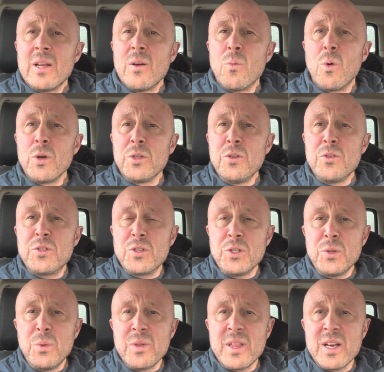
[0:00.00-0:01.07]
What you
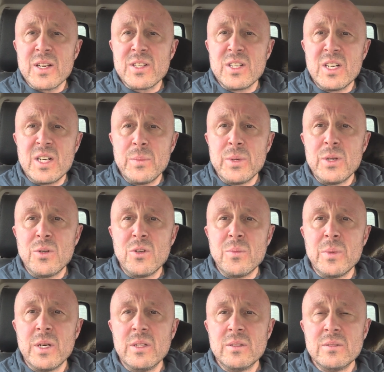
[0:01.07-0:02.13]
do with that calming
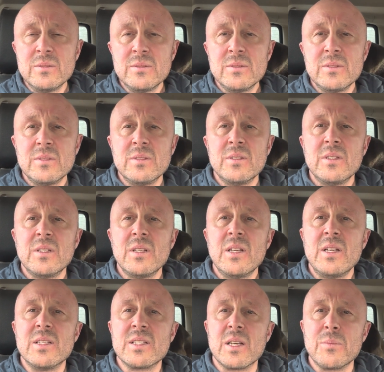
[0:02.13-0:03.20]
hormone
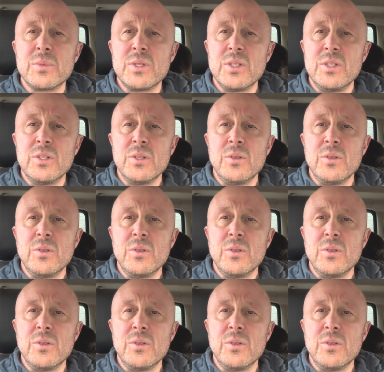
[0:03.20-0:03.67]
is up to you.